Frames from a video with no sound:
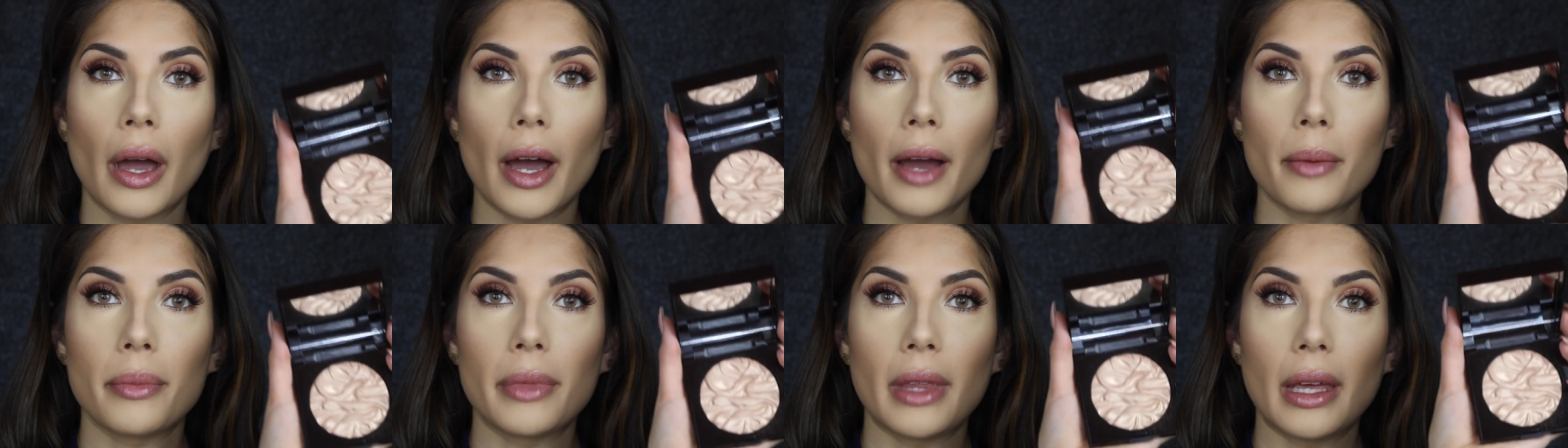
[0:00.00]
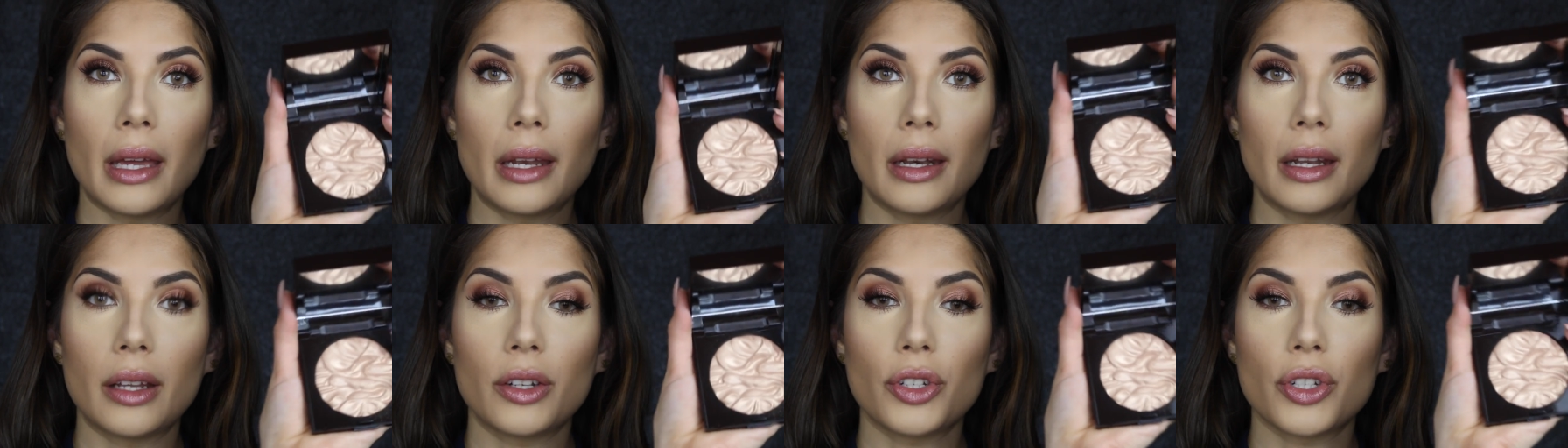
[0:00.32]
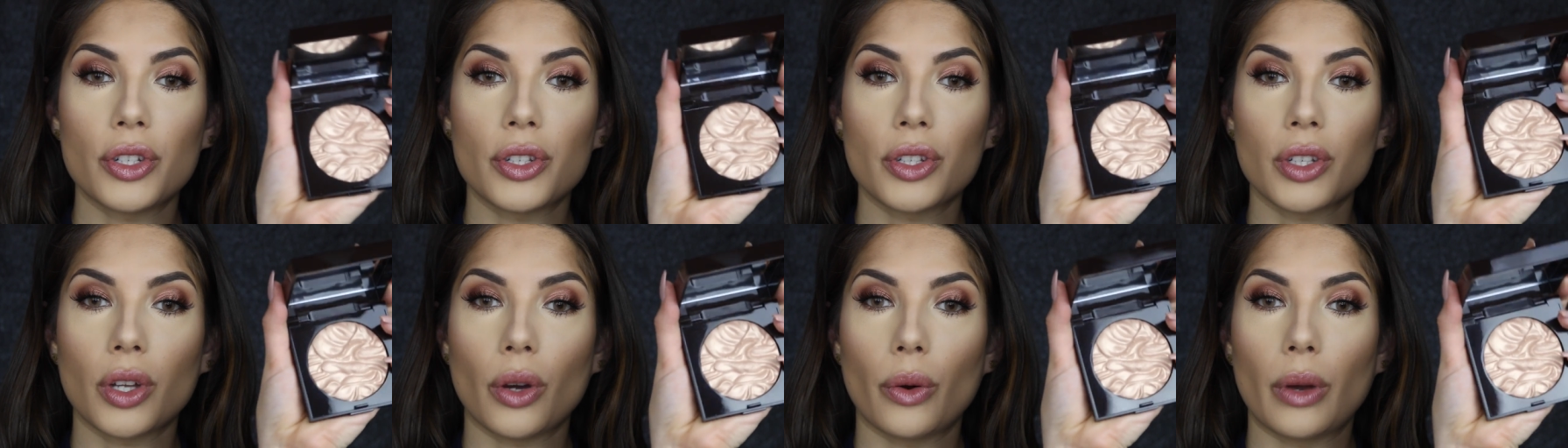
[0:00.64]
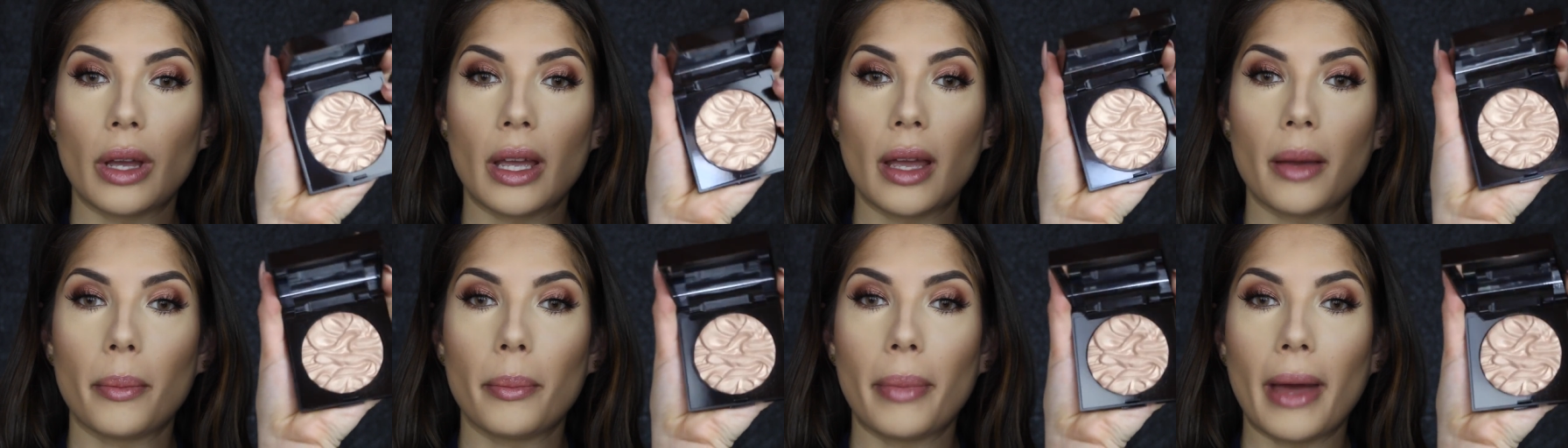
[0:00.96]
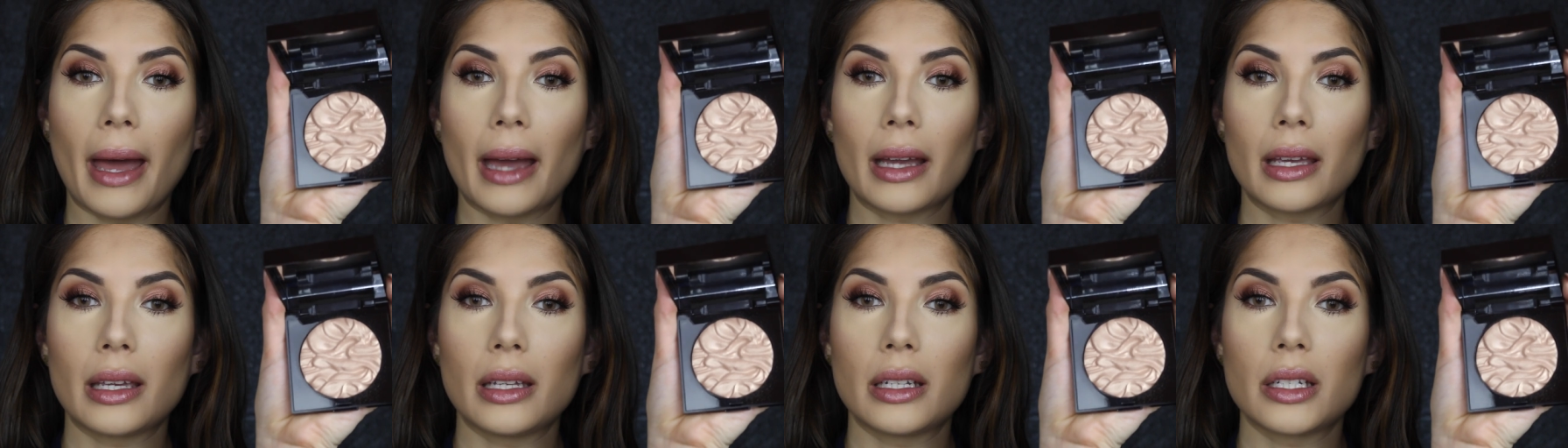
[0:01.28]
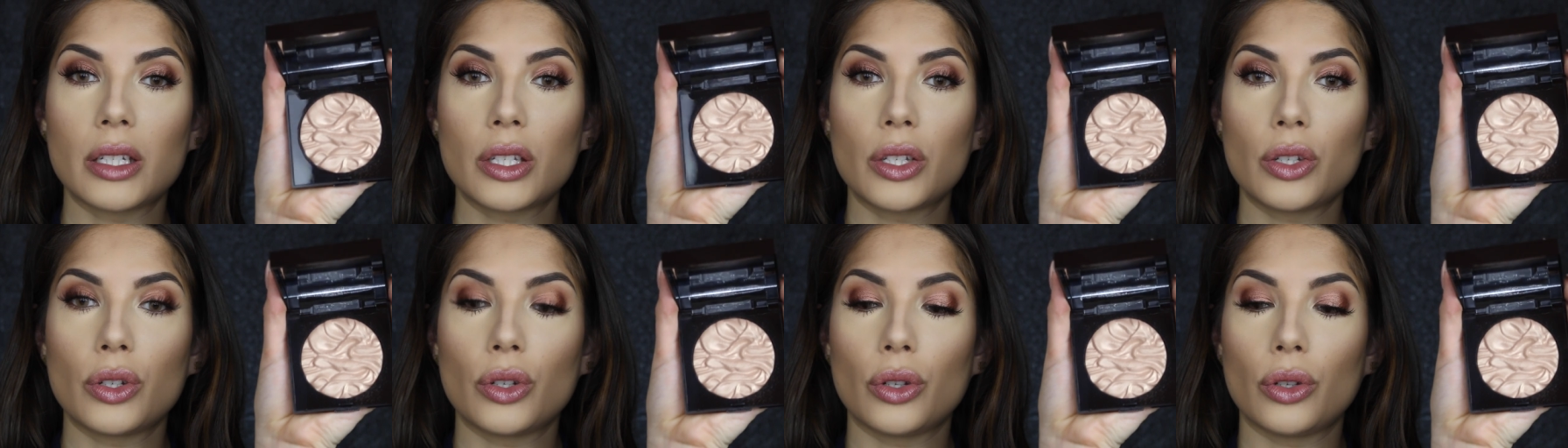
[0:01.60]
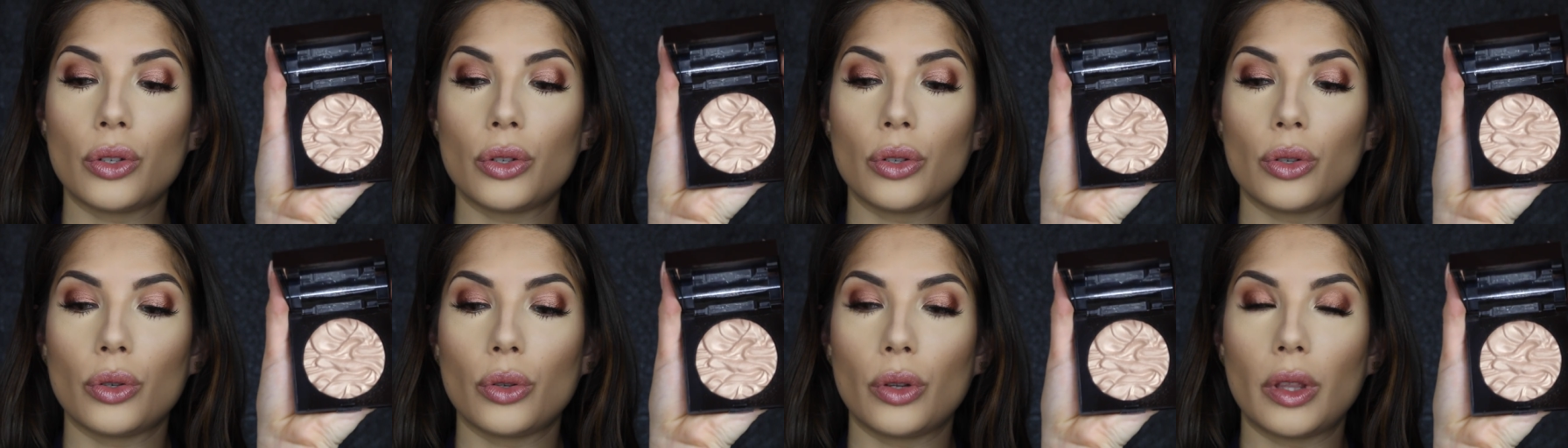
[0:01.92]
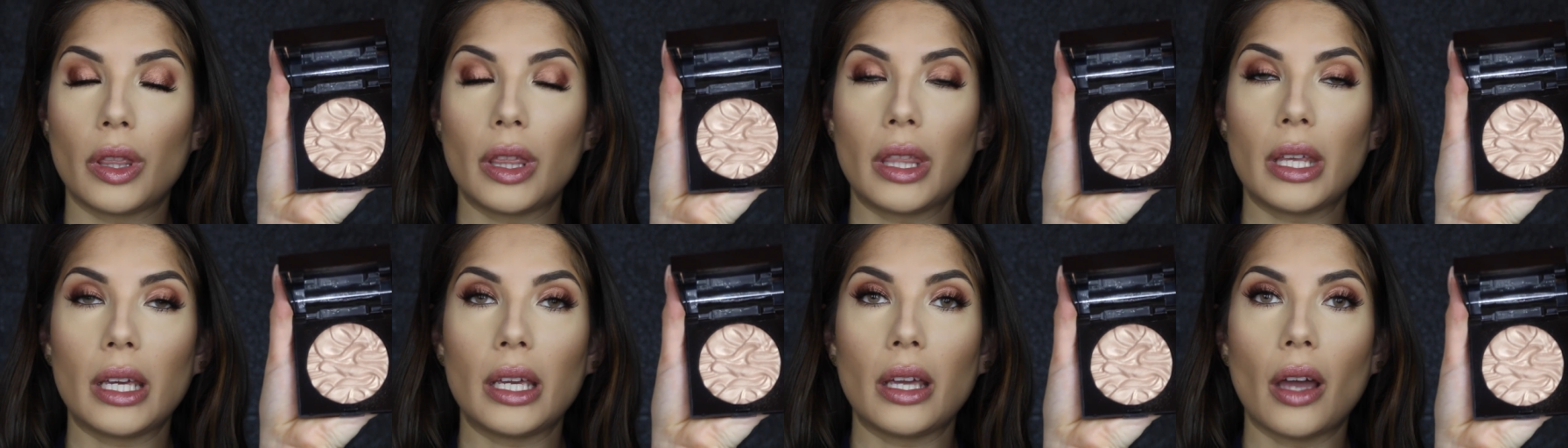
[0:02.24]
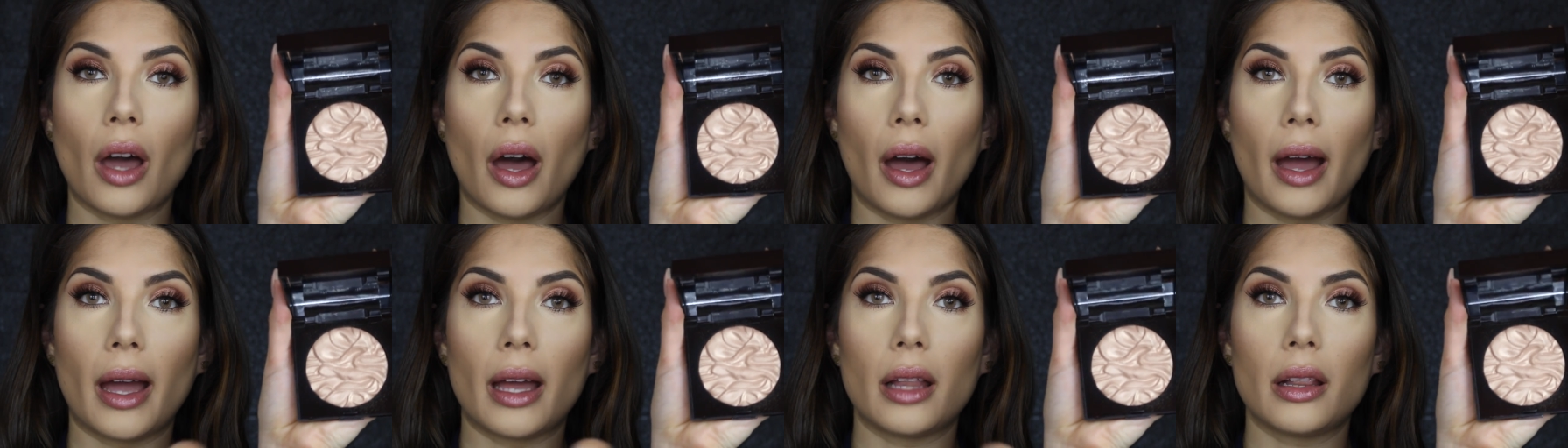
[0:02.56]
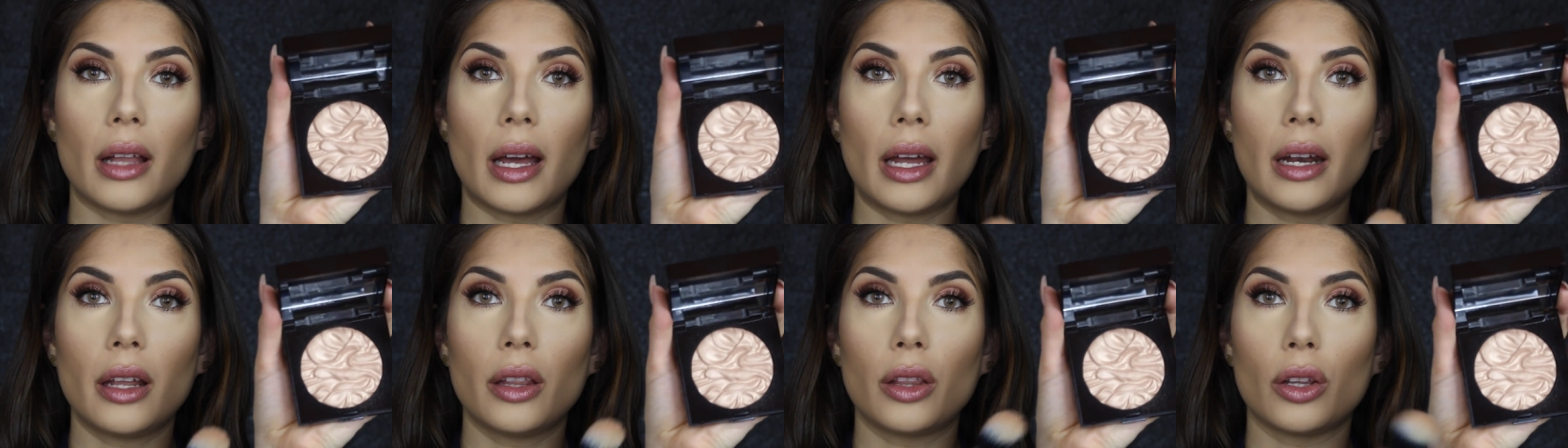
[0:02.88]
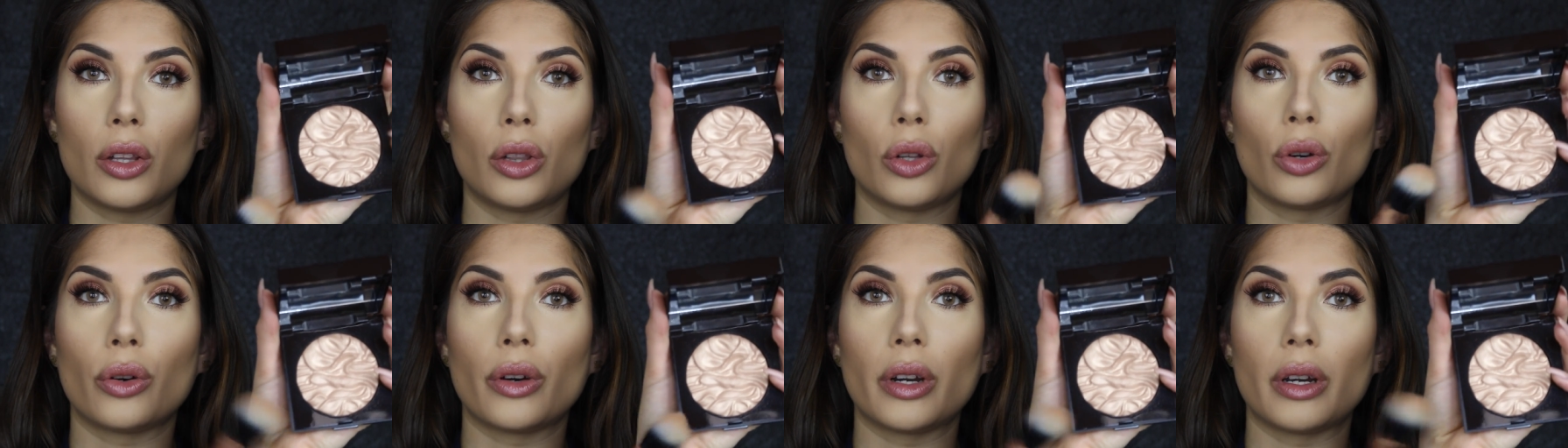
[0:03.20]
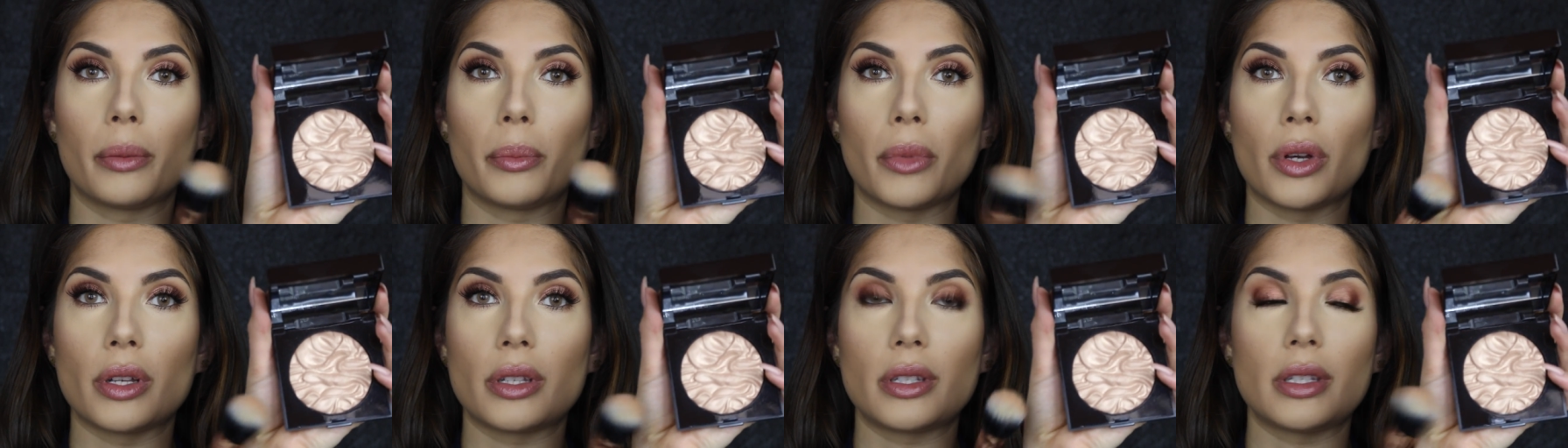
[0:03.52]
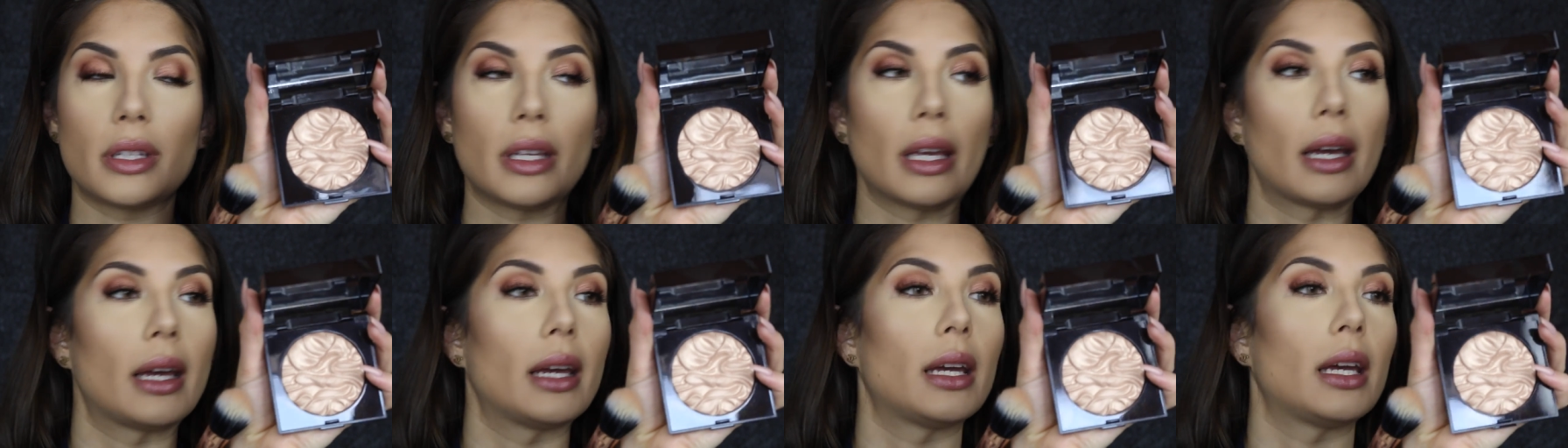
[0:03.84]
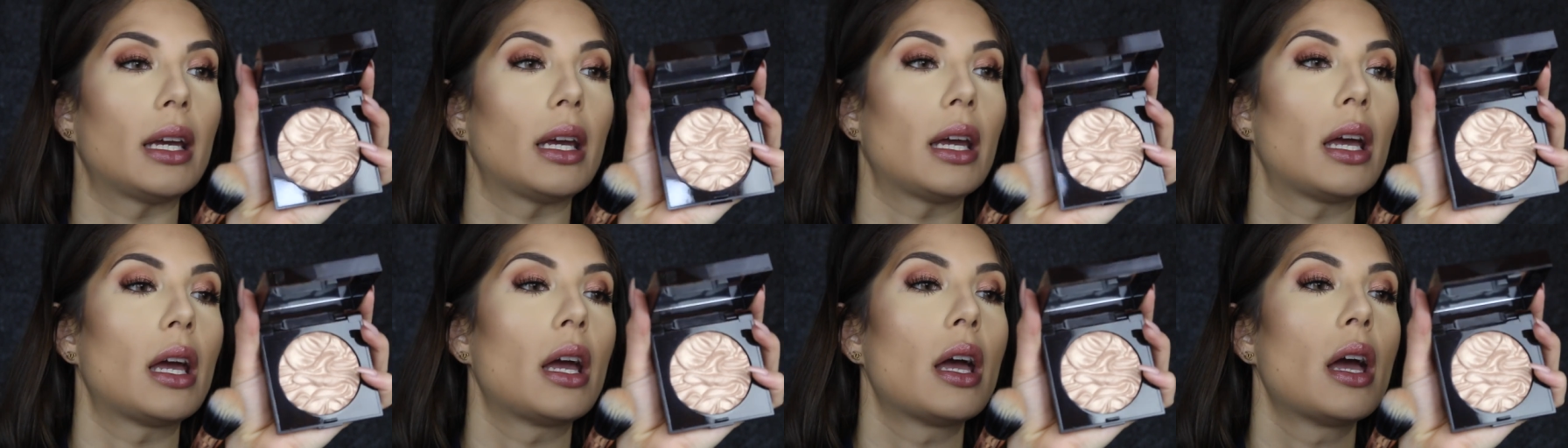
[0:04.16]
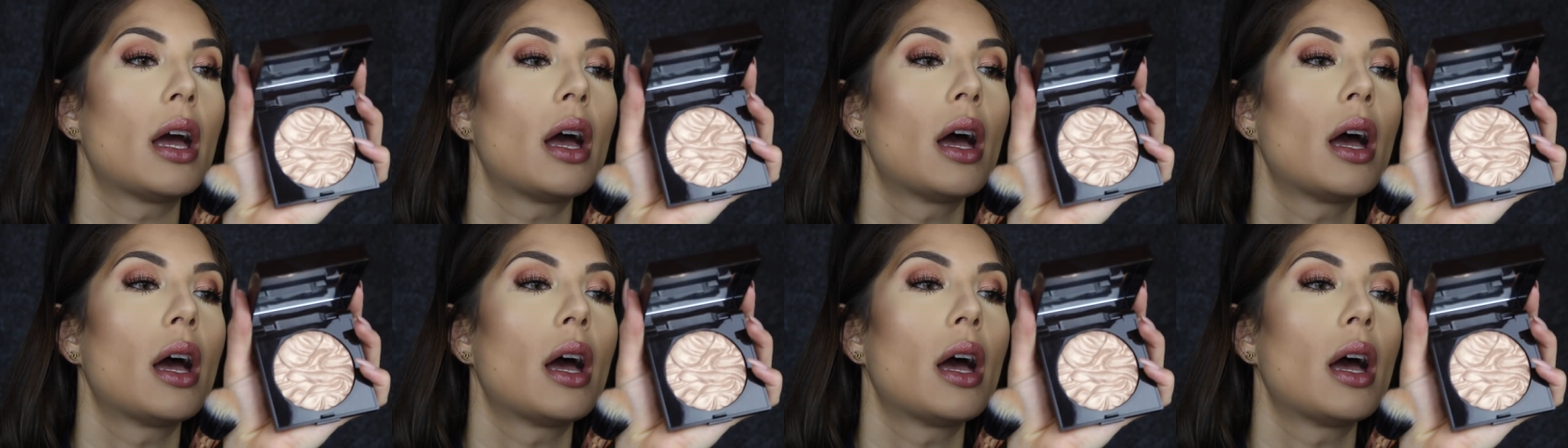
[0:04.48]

I'm then just going back into the highlighter, the Laura Mercier